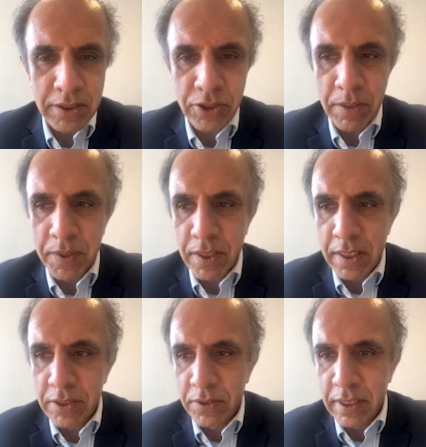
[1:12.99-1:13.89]
It's cheaper to
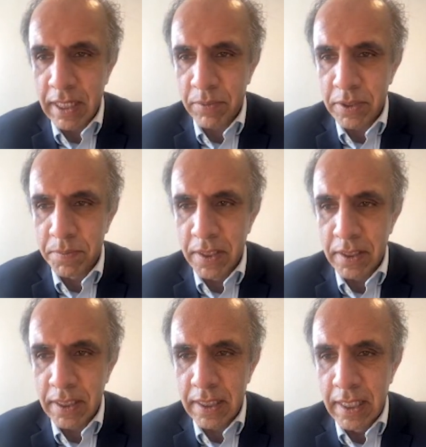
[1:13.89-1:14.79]
list on the Aquis
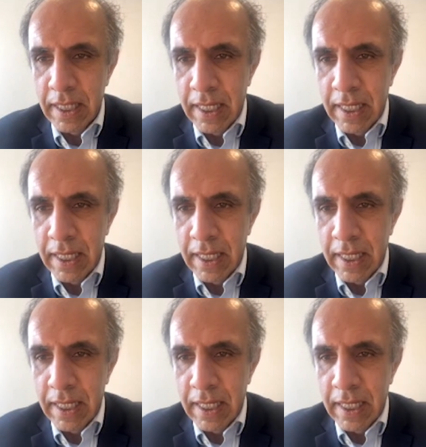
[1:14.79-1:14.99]
market.